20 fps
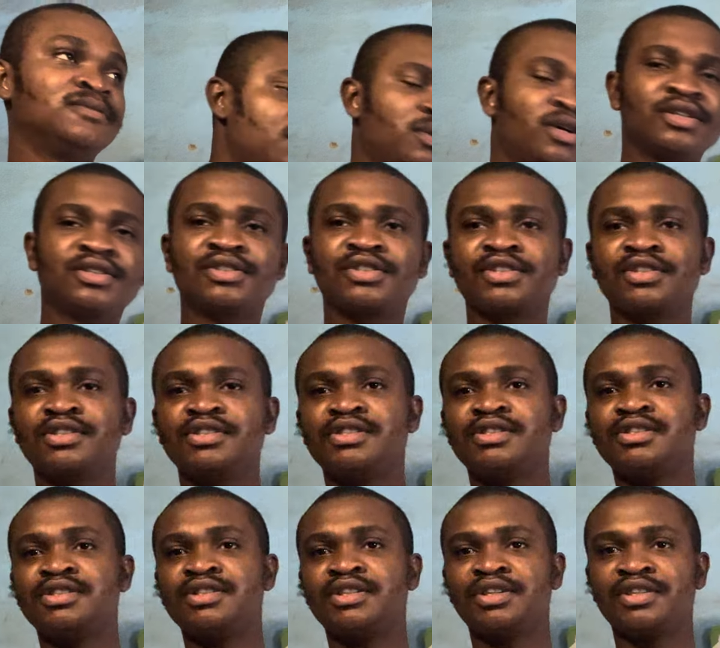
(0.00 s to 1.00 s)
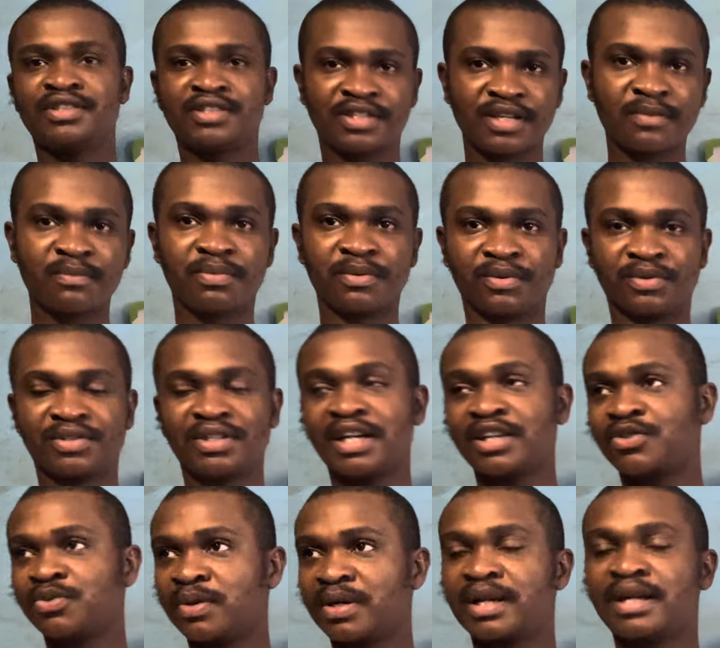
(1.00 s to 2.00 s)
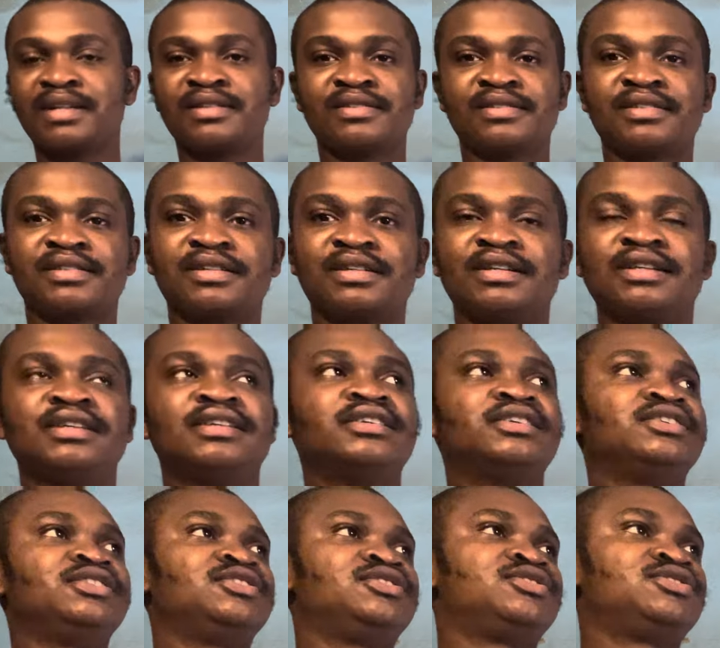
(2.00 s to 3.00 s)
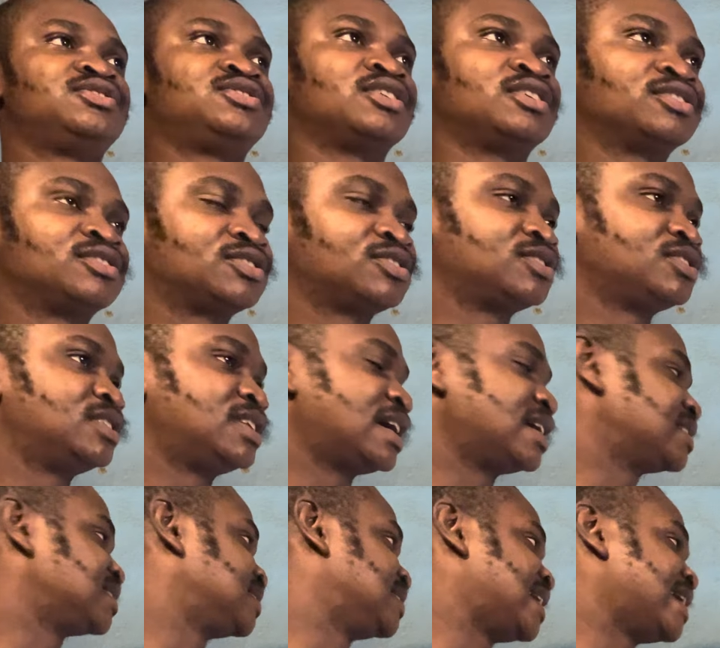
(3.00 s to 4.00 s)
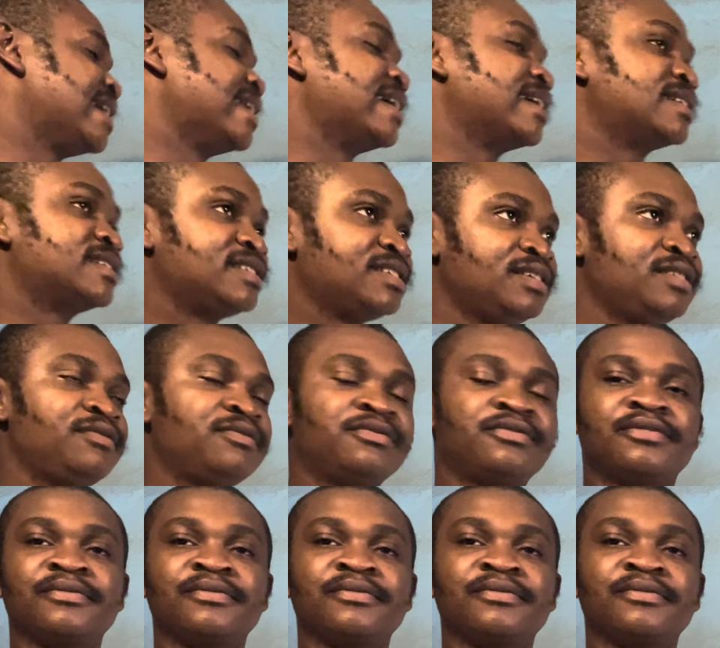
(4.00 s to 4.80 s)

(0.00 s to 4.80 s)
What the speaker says: But it's simple. Search warrant is just that directive